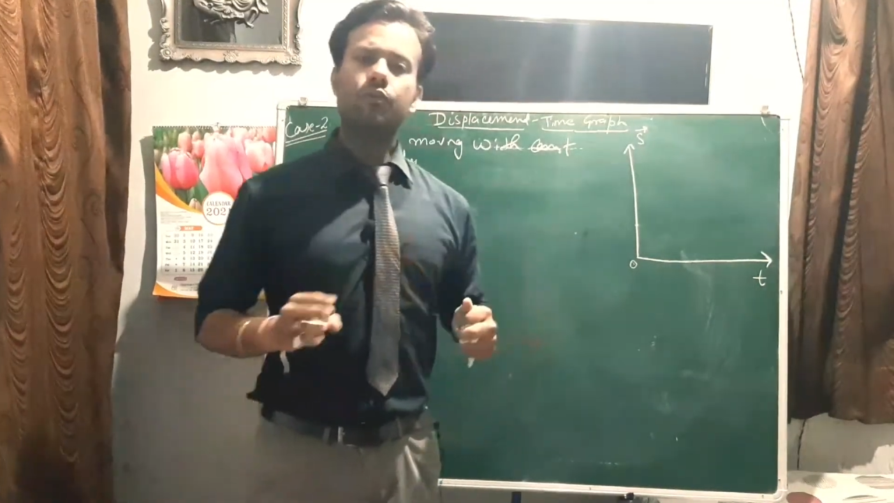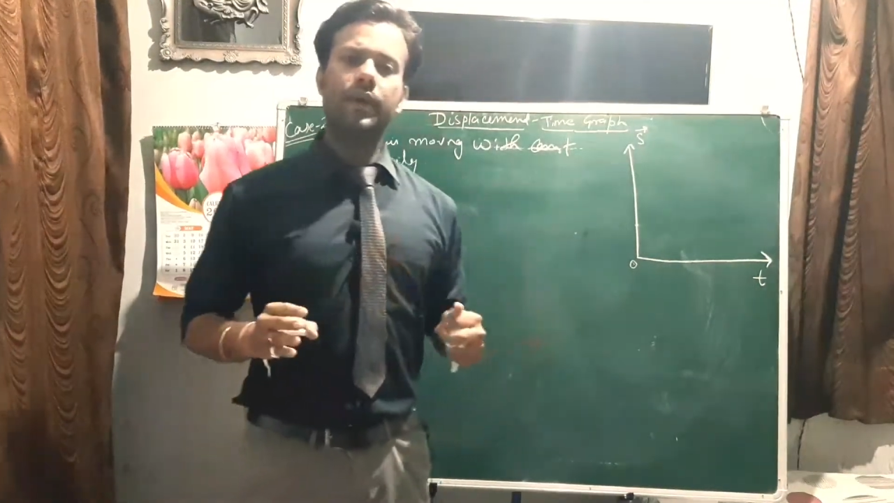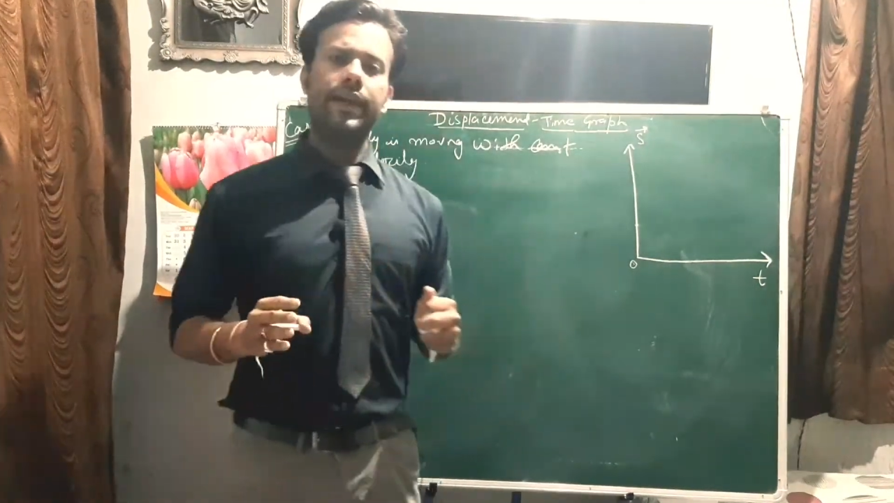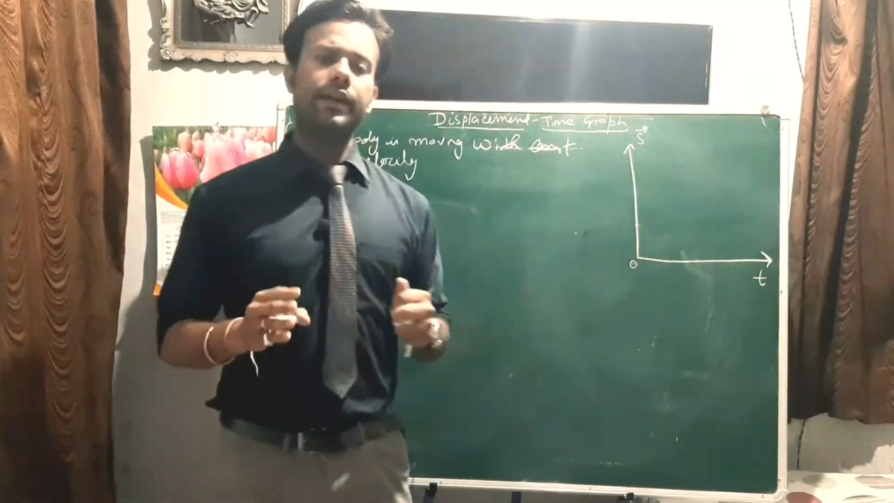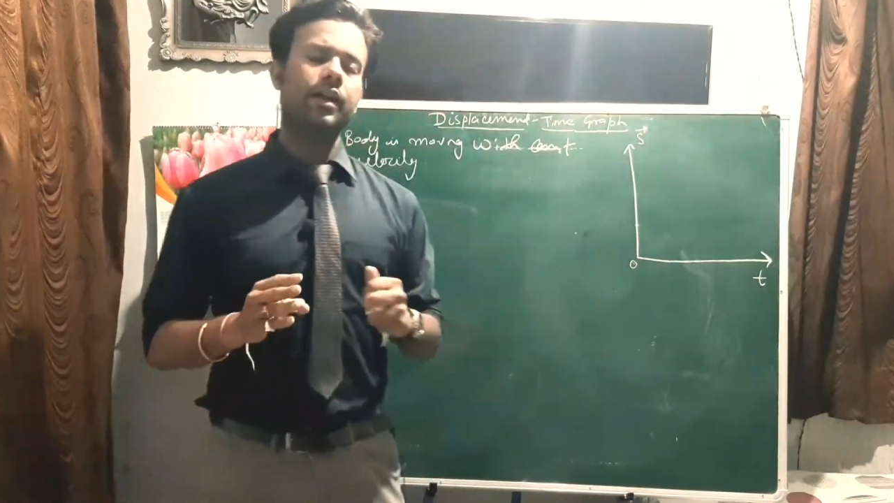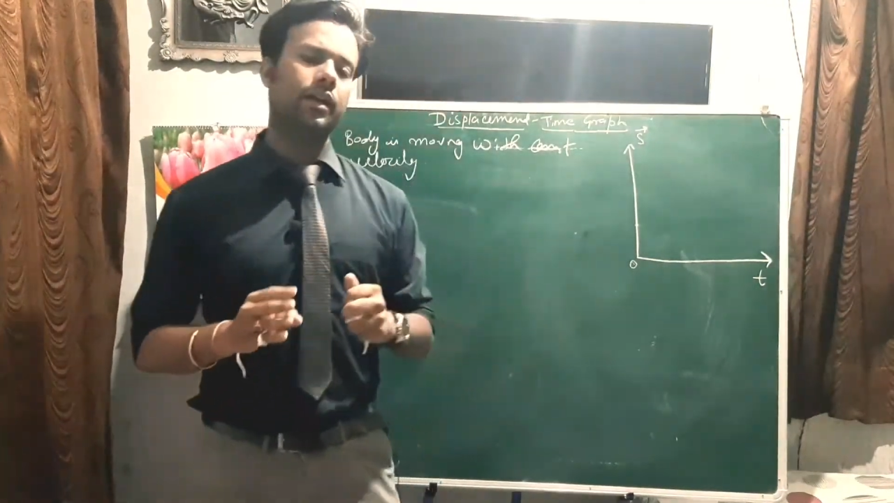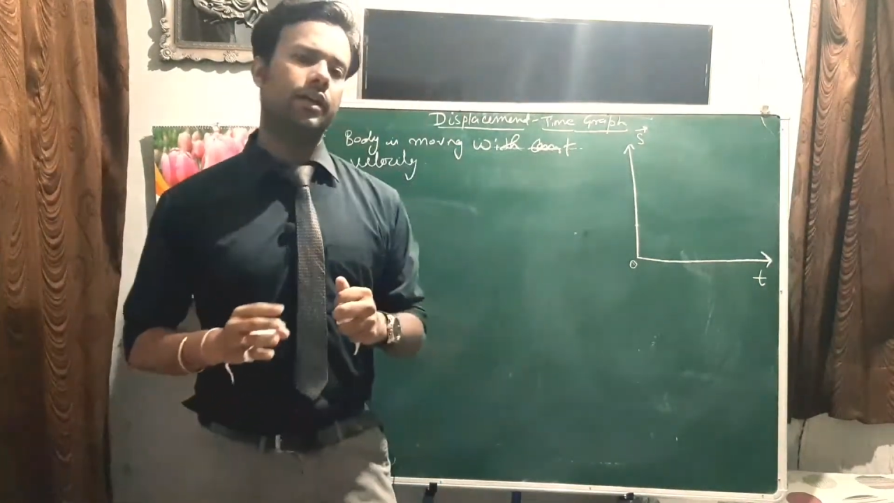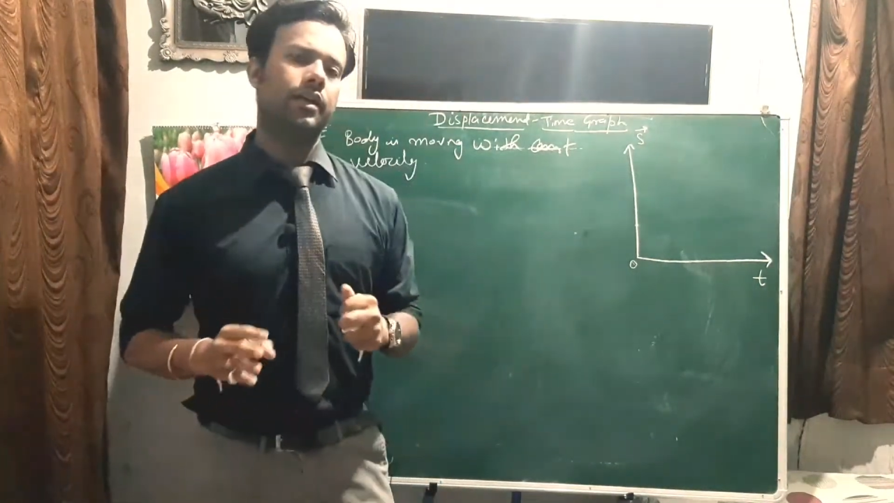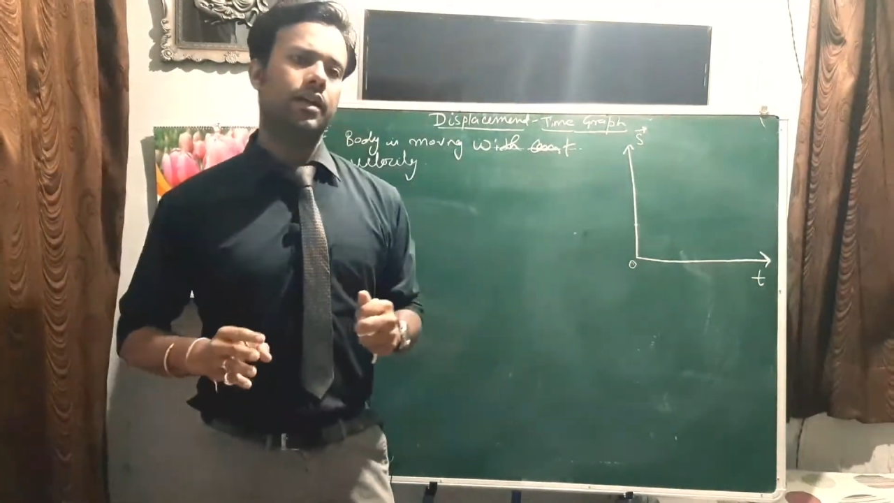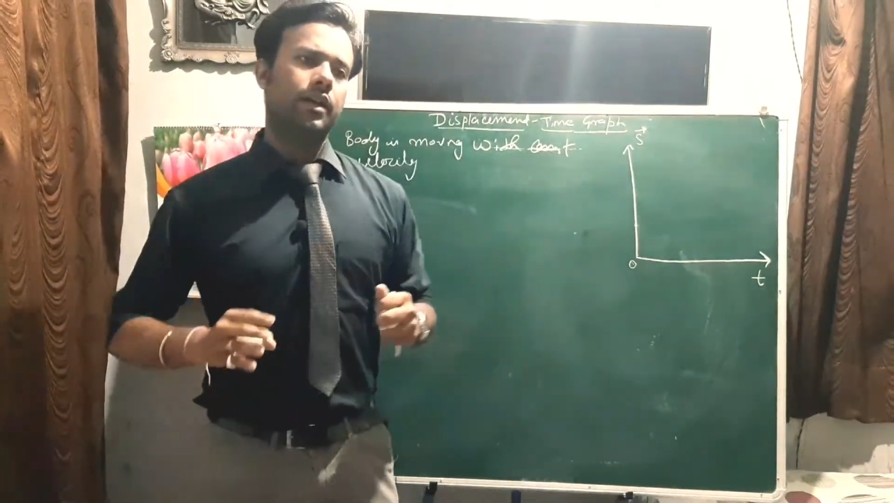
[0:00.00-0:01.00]
made
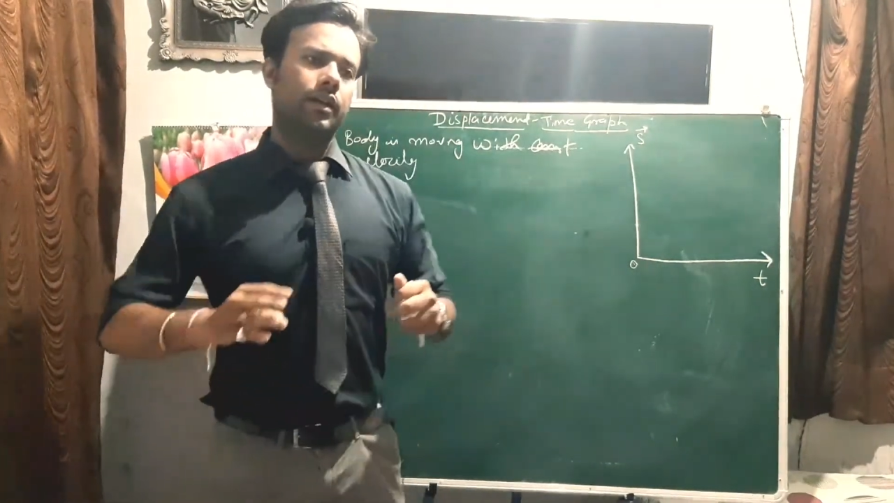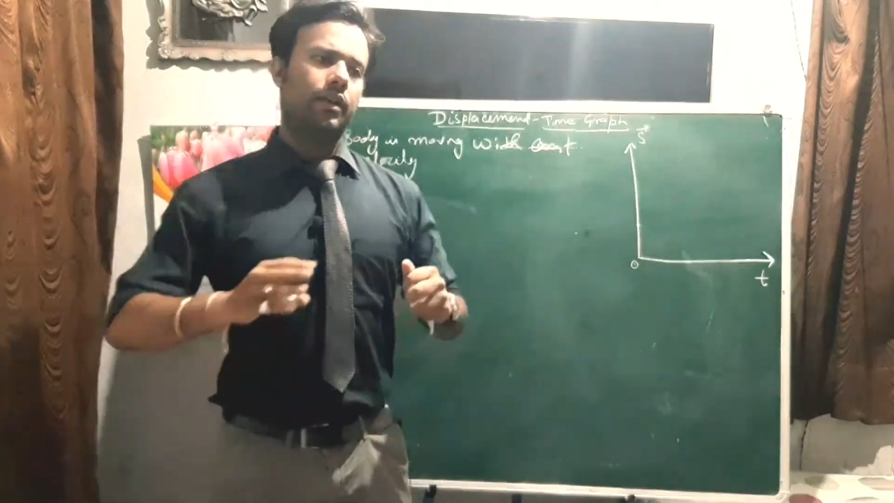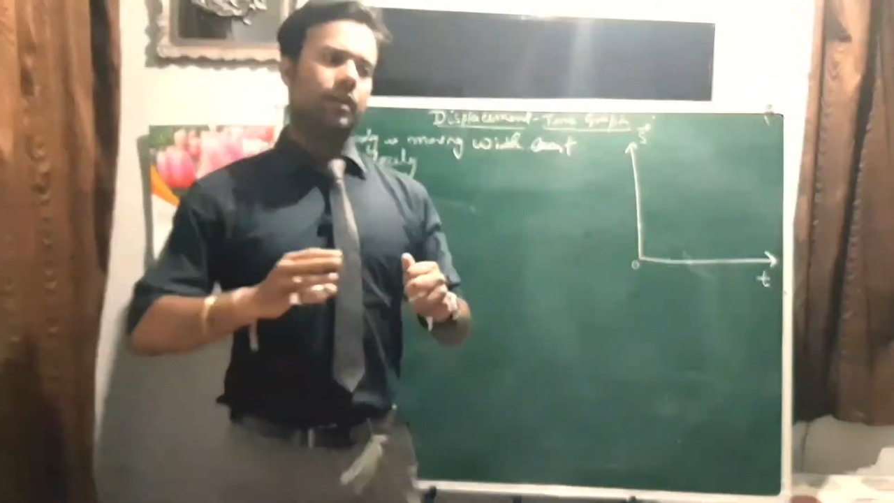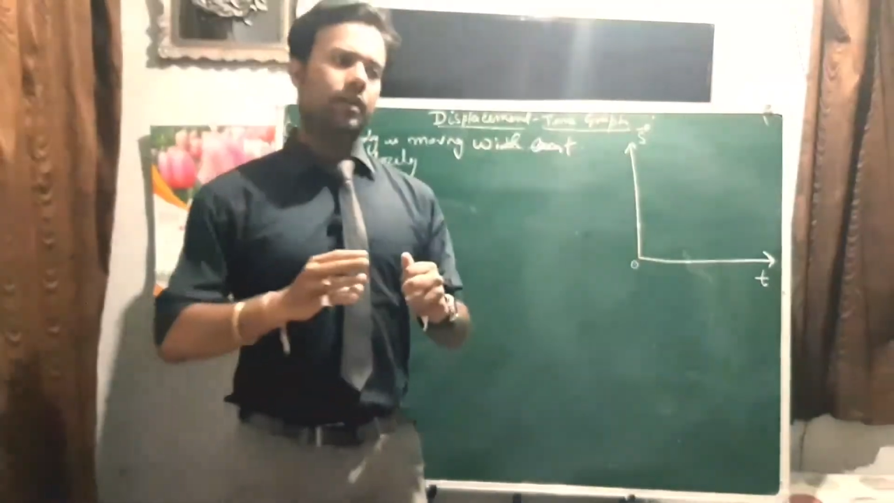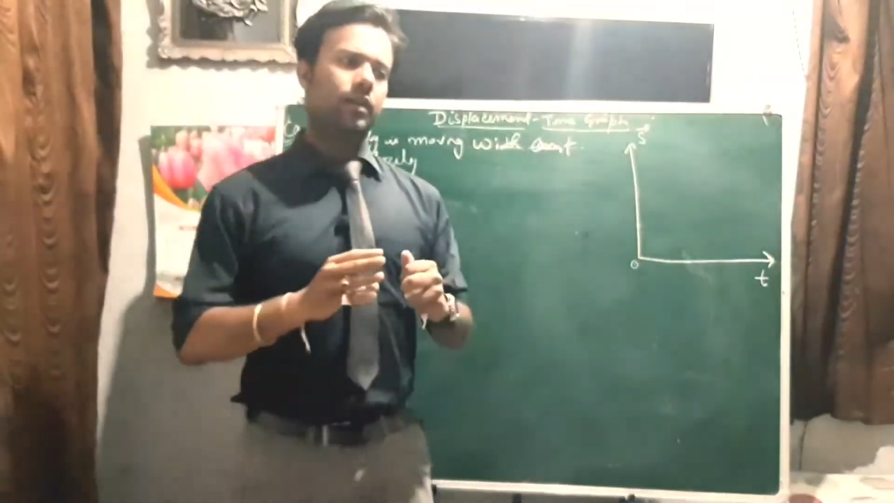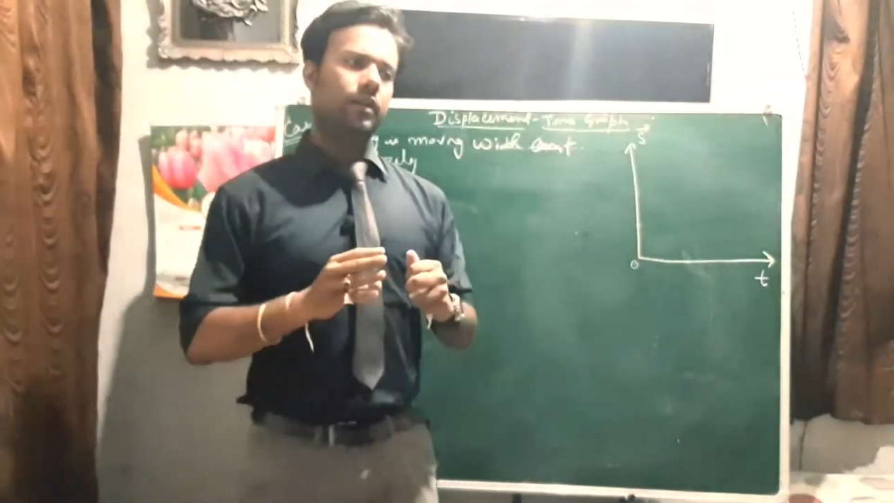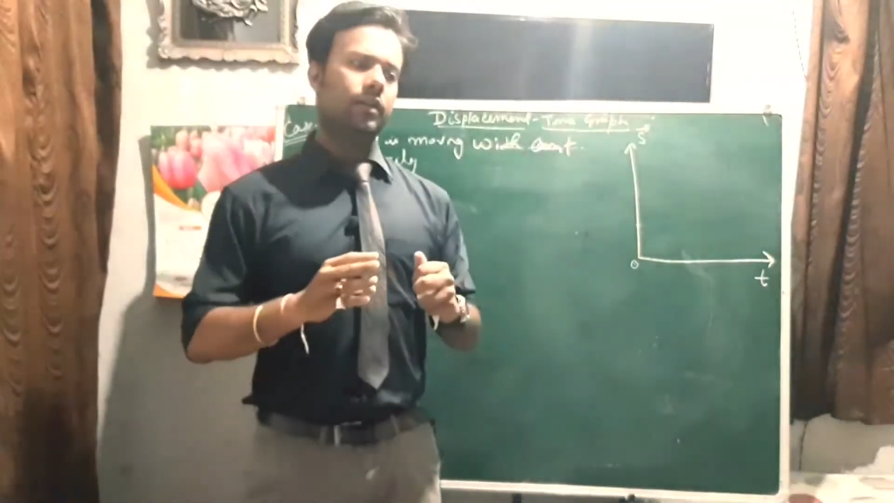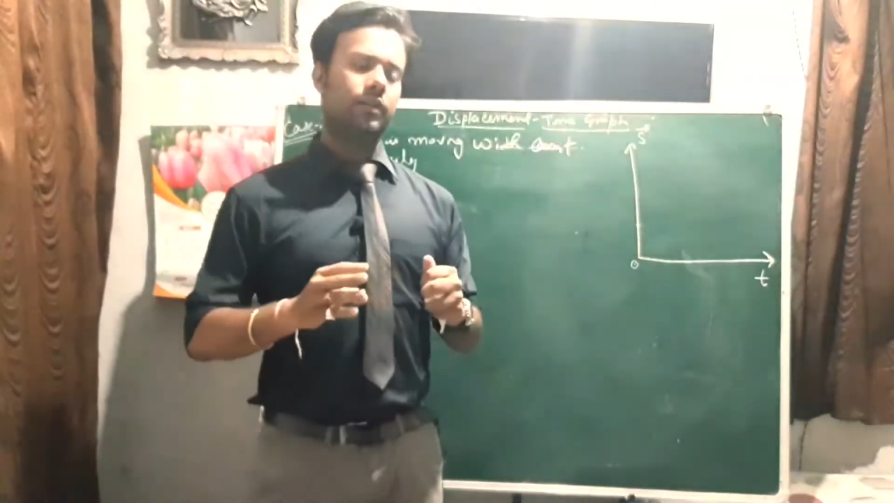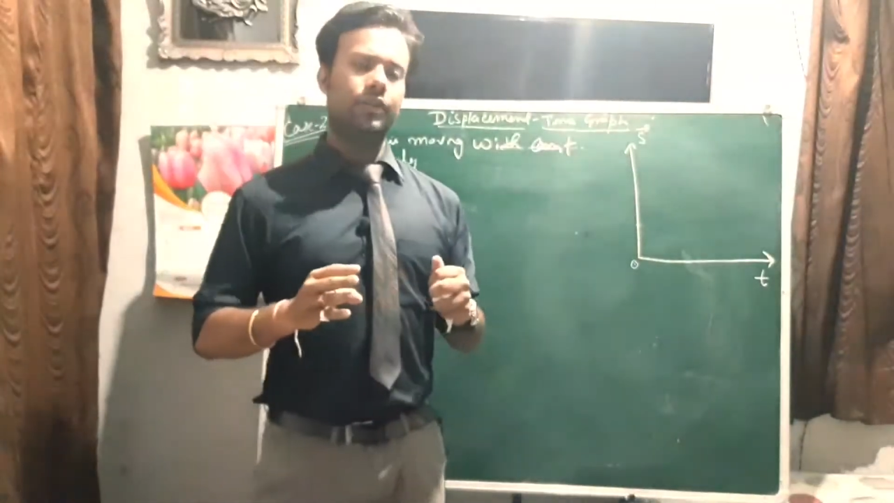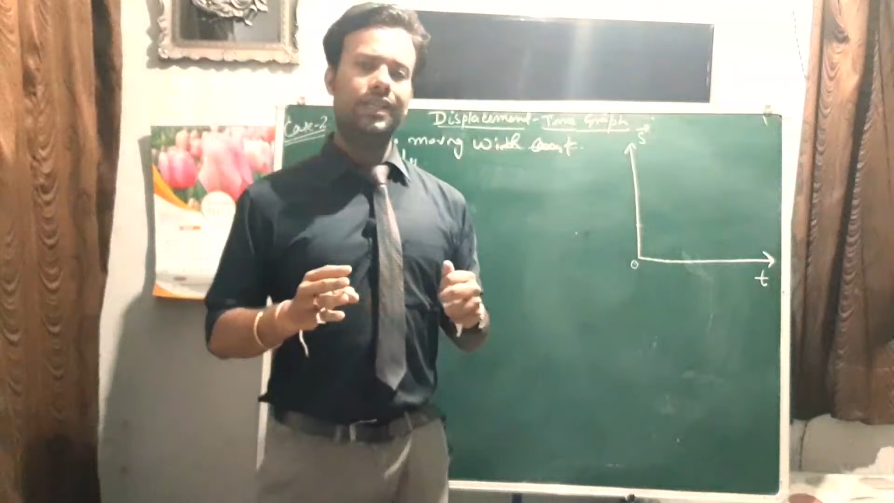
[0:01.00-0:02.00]

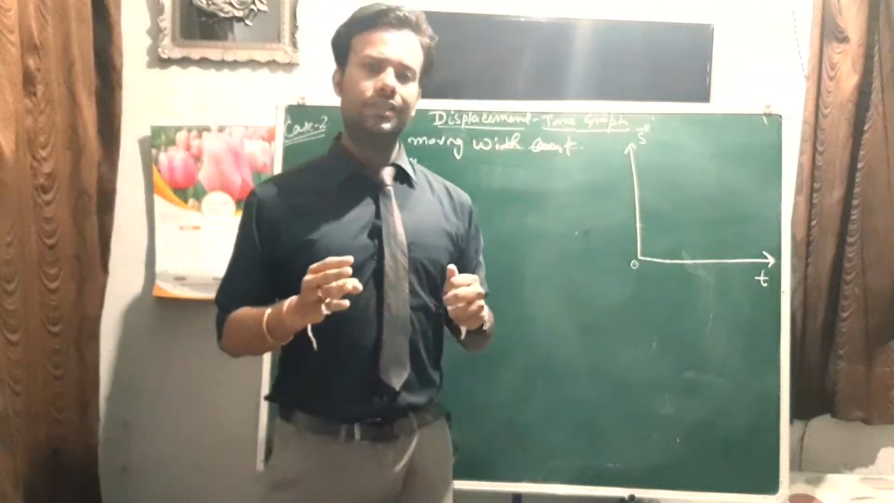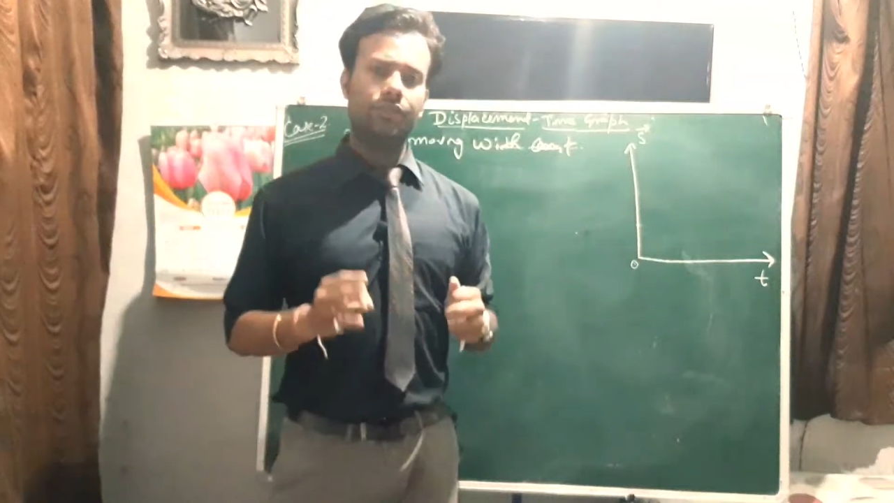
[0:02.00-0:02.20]
these